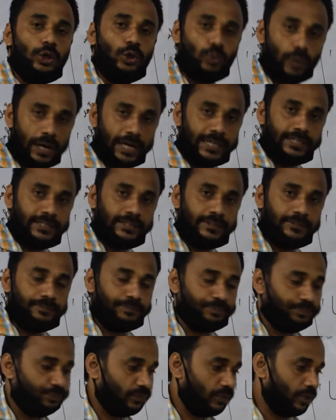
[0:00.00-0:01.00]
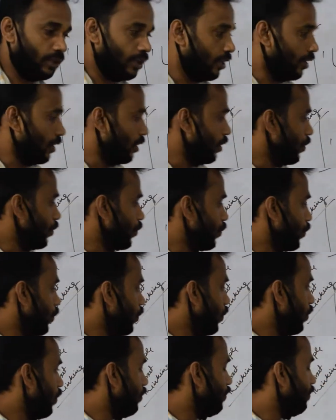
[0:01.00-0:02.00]
word.
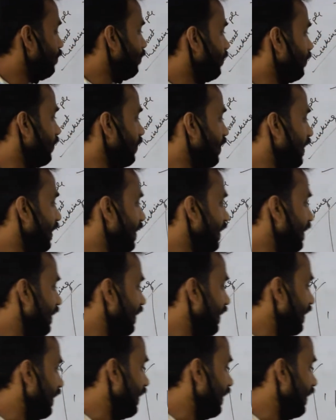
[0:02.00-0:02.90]
So